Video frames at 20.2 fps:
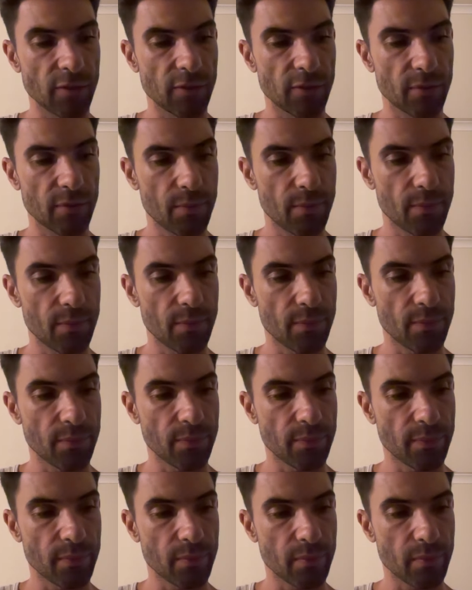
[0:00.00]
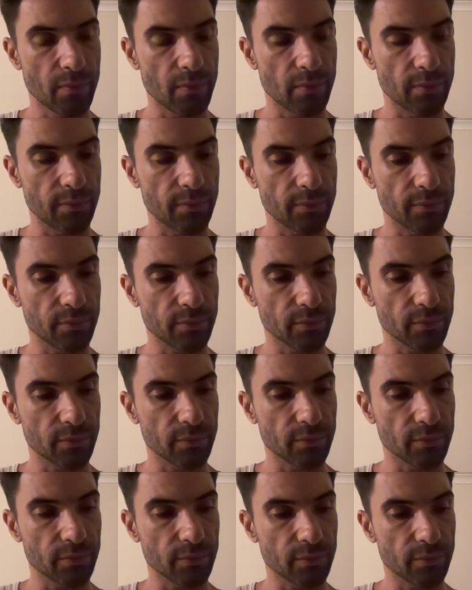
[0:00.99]

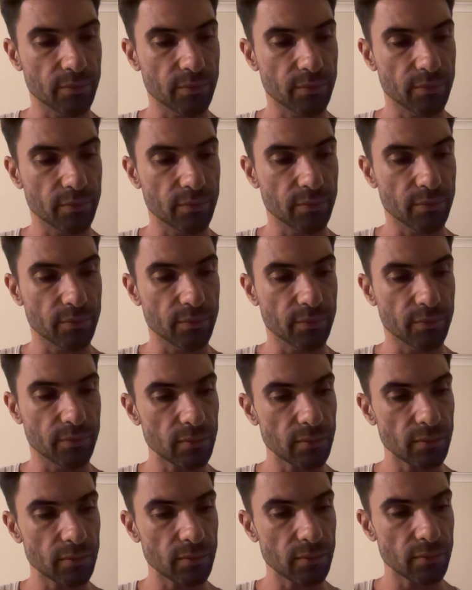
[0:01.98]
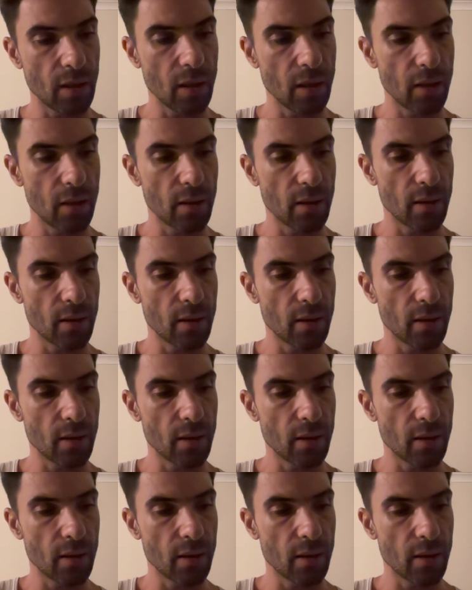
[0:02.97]
Nothing is said.